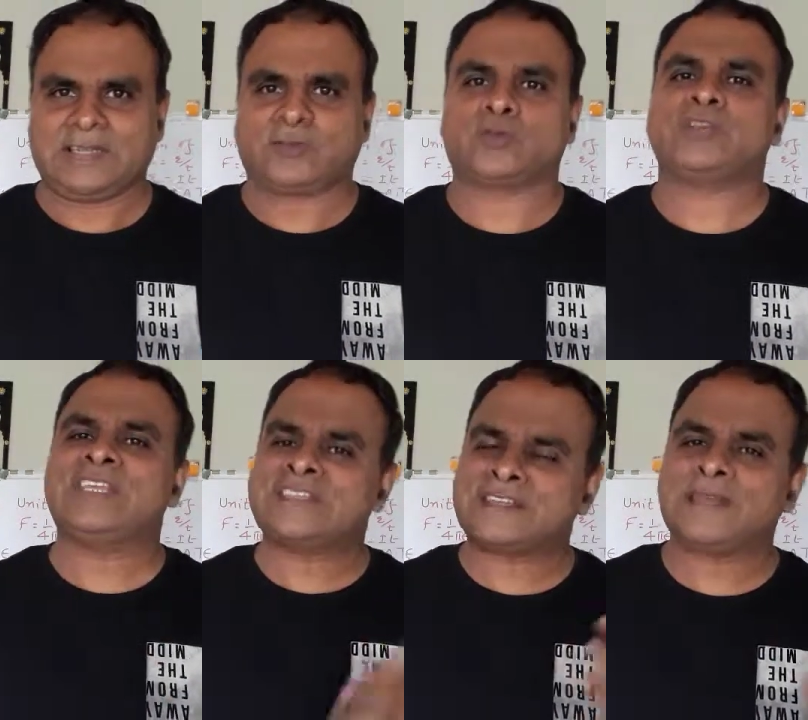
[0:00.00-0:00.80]
So
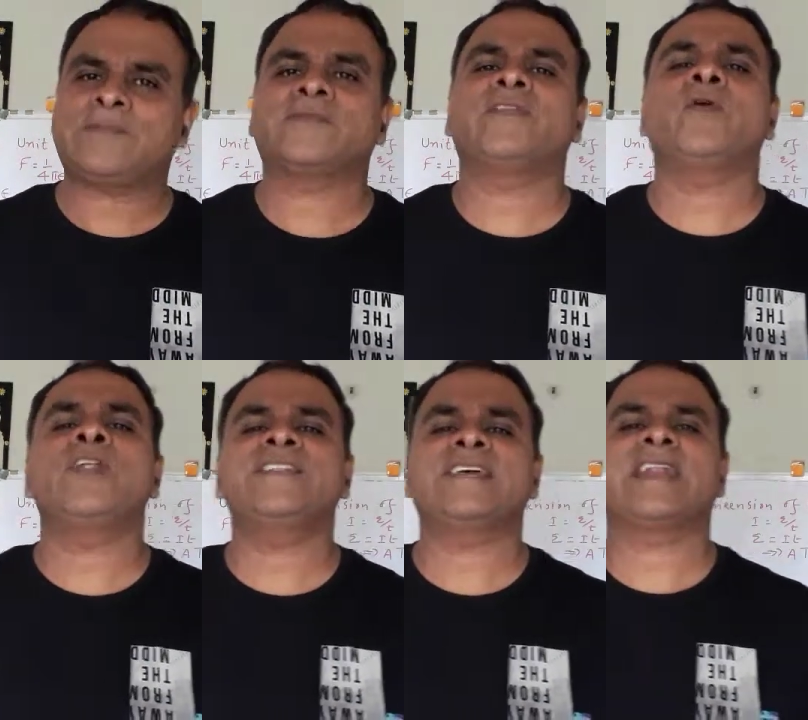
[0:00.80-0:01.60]
these type of
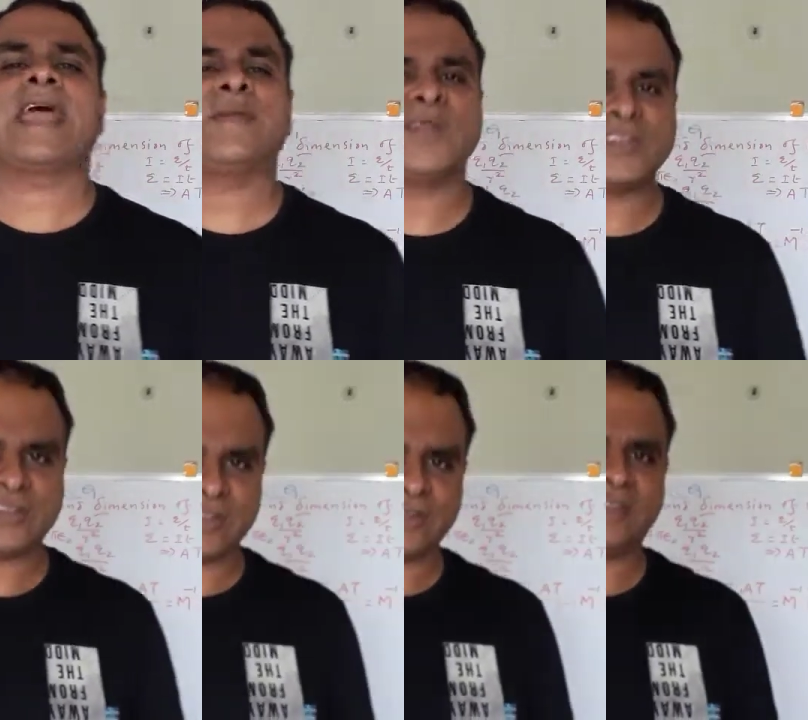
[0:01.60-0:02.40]
units and
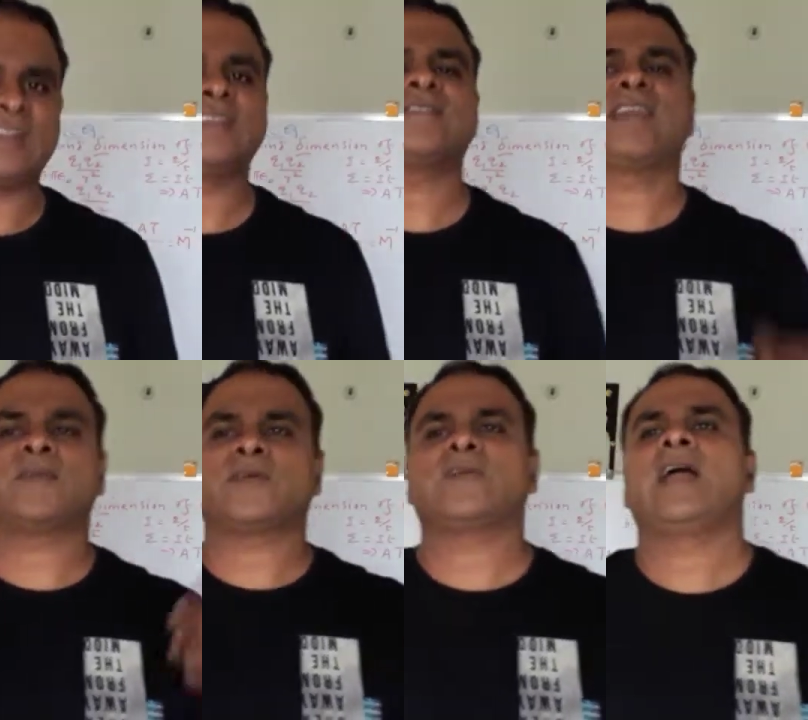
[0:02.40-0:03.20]
dimensions, this
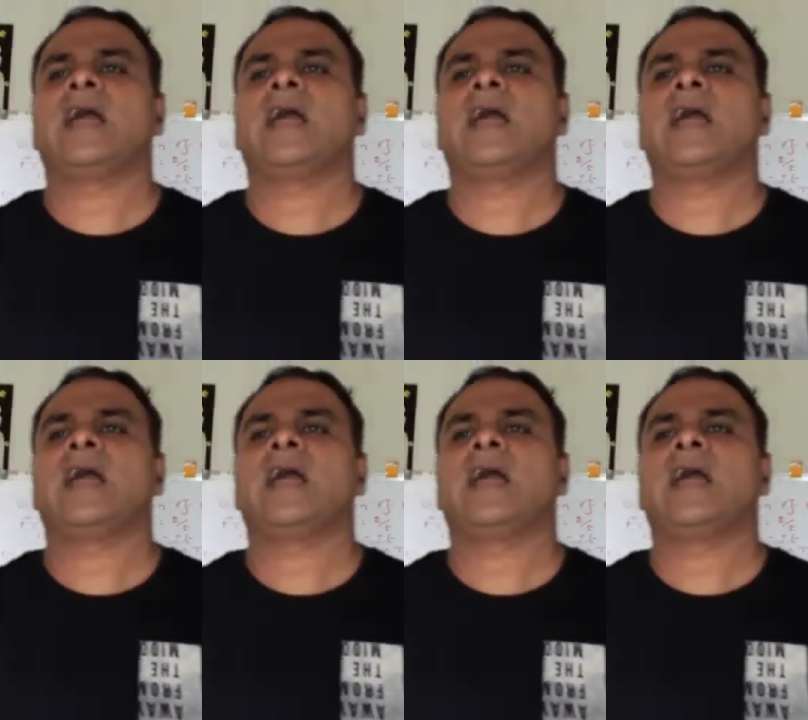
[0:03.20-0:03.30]
type of